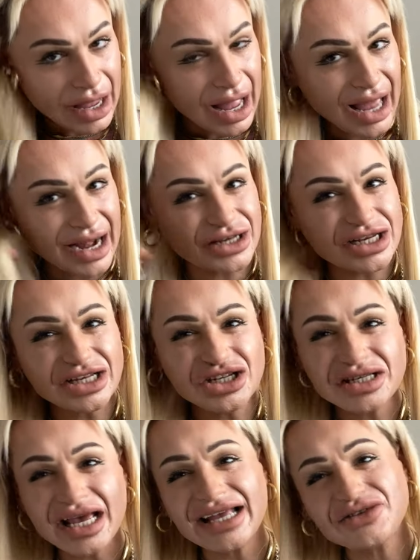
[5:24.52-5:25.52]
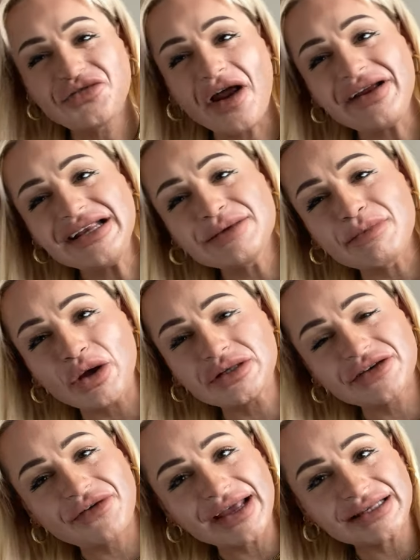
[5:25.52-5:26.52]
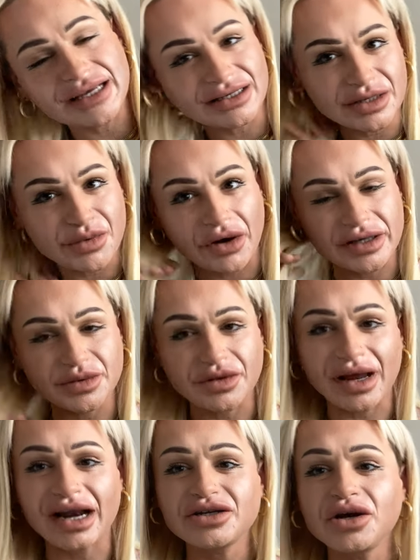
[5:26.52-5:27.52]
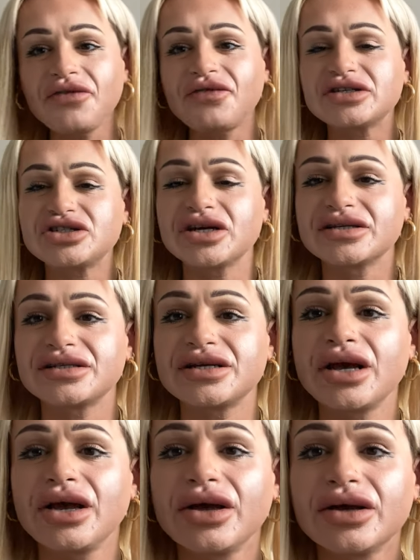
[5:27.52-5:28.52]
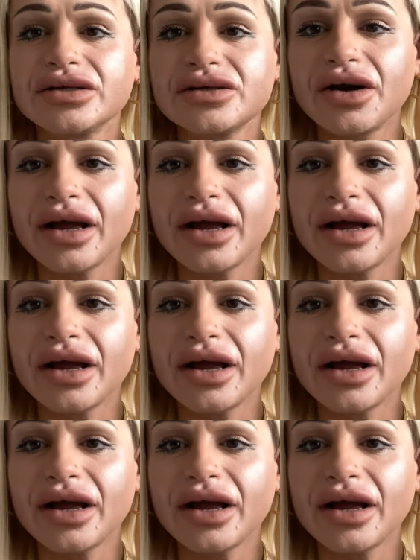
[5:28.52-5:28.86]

and I, it just, it's very demotivating, to be honest with you, and I don't know if it's just, sorry